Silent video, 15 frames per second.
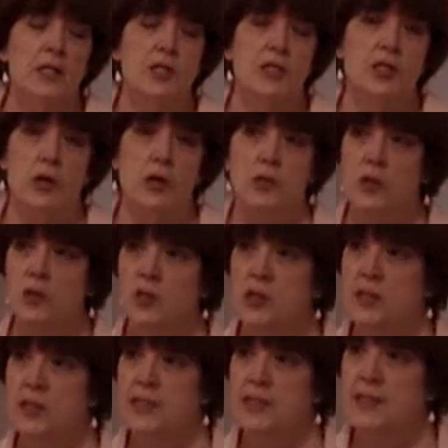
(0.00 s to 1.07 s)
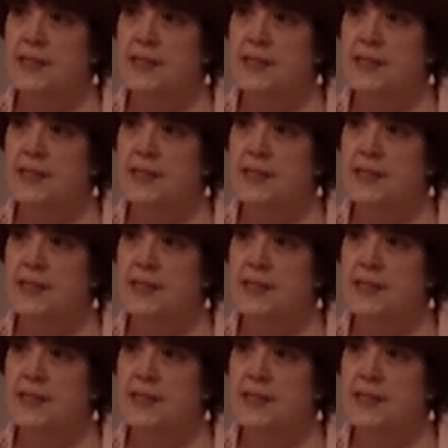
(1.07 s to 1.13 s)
So those are